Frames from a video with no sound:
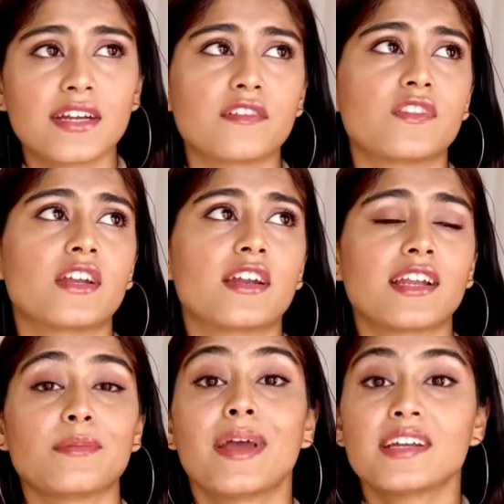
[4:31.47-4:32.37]
If there are
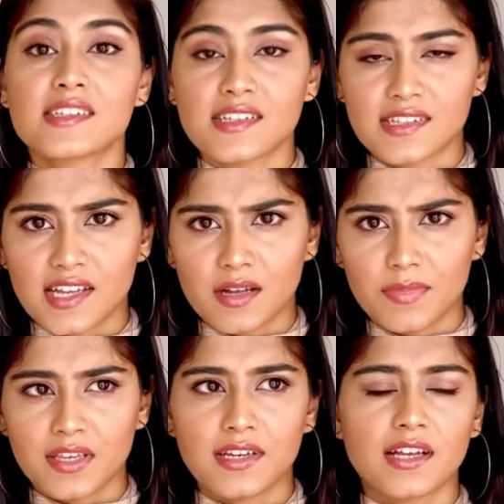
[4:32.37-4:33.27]
any medicines that are
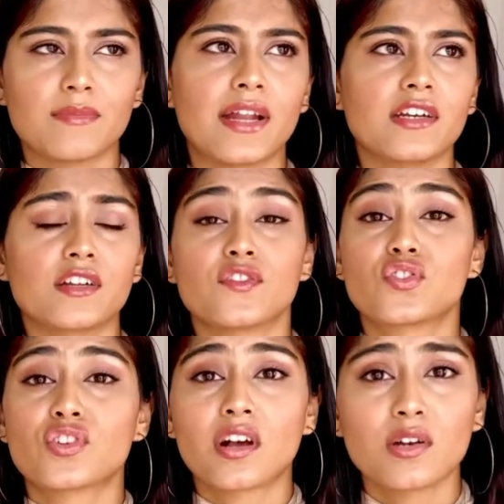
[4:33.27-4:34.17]
being recommended, if you
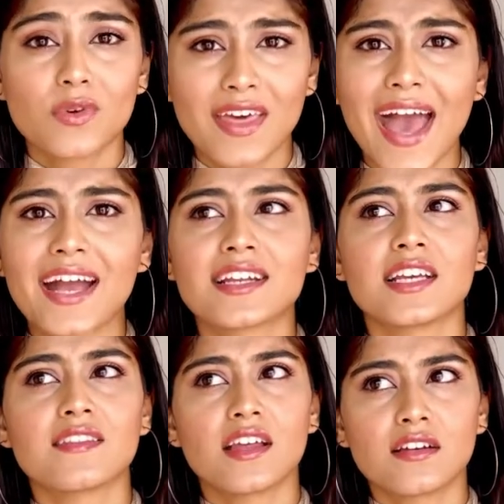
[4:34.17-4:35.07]
struggle with
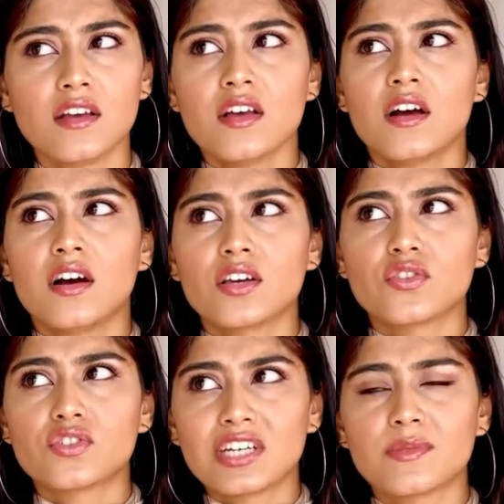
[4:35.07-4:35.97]
acne, then your
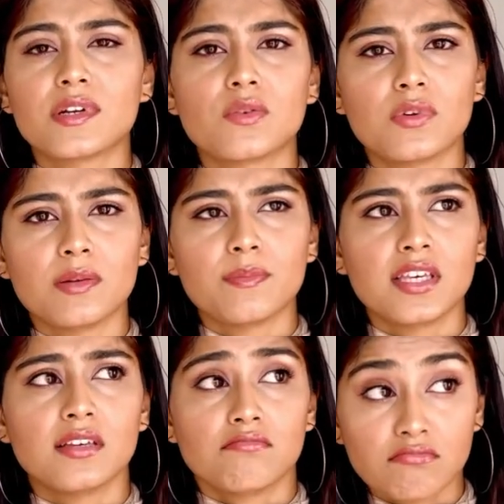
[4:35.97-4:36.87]
treatment will
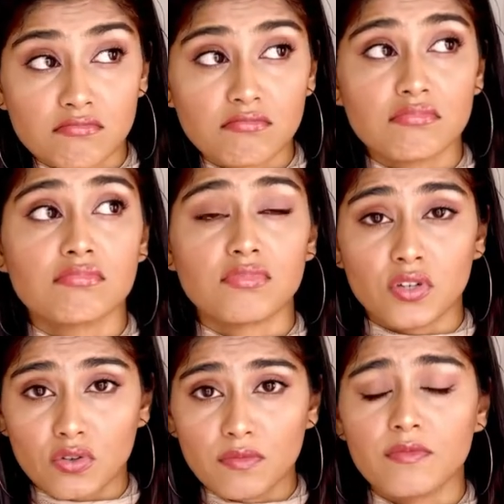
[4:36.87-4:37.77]
be, you
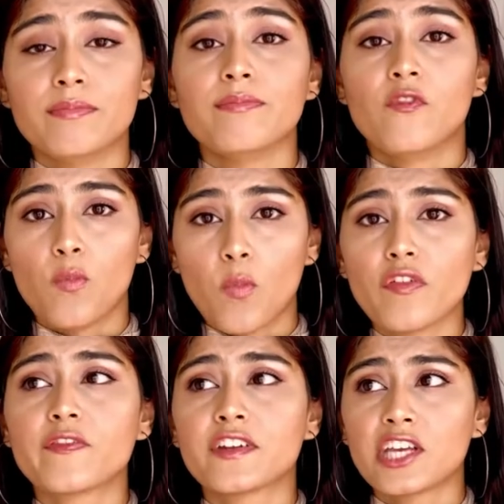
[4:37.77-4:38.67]
know, more
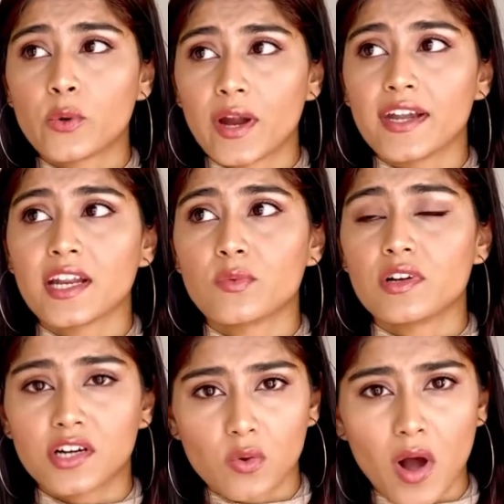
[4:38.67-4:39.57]
frequent and will
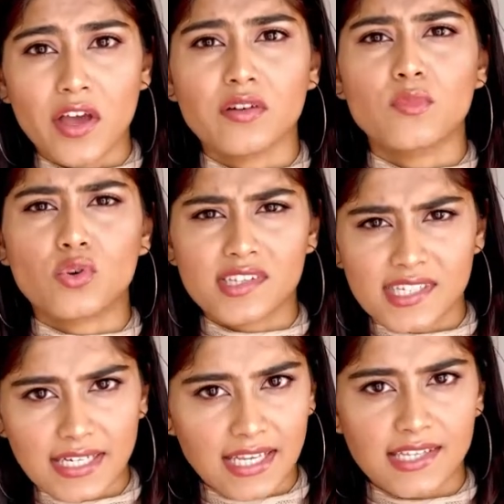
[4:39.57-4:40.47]
require more
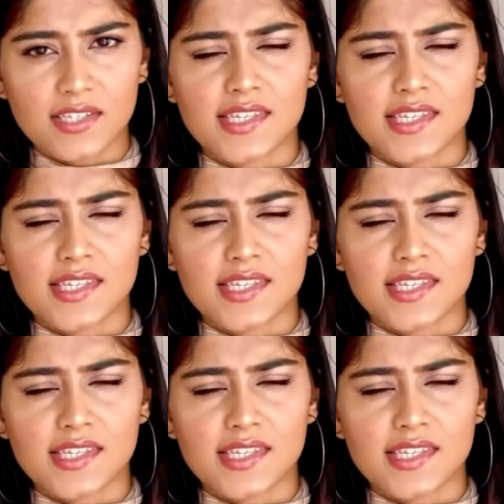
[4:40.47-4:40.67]
sittings as